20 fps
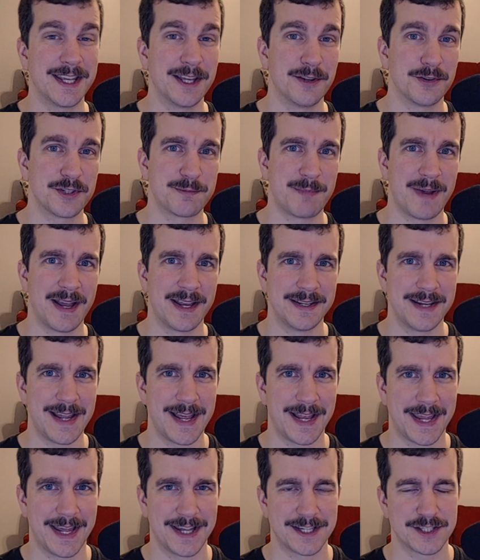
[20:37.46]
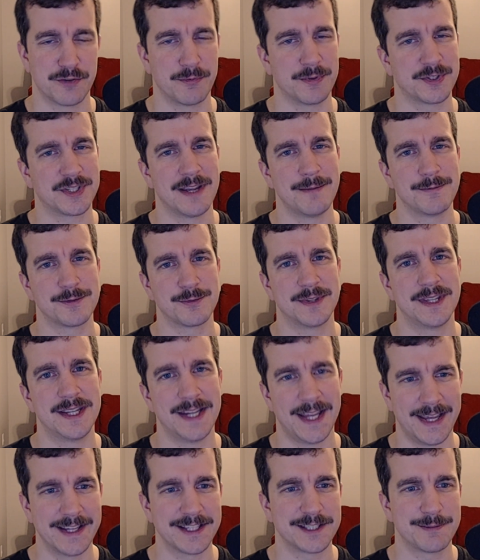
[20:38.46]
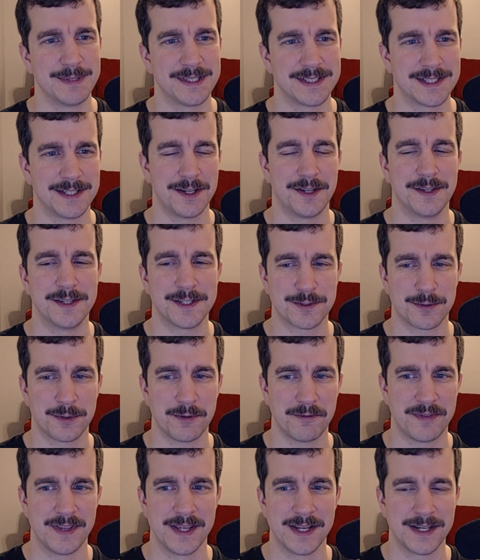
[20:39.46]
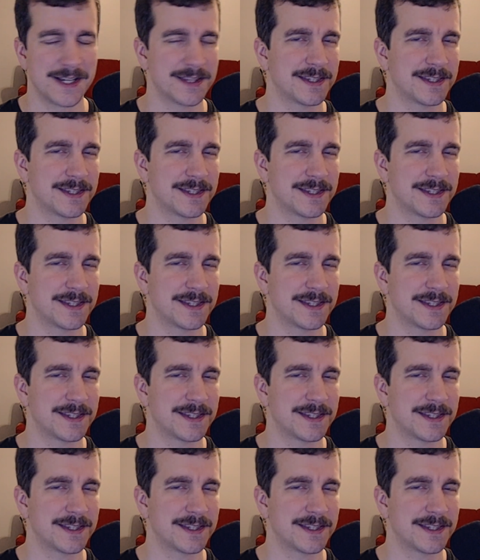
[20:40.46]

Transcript: at Guilt Spine Netcaster, which comes with enhancements and all this sort of thing.